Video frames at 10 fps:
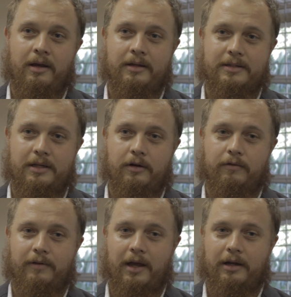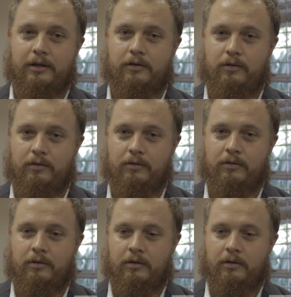instead of getting to
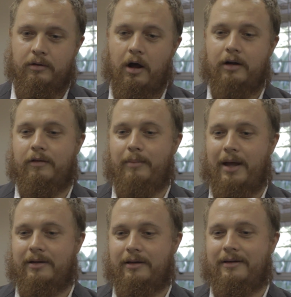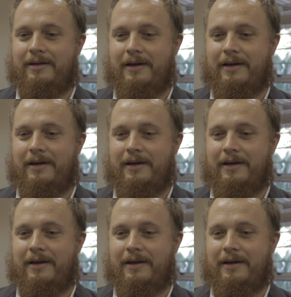the heart of the matter,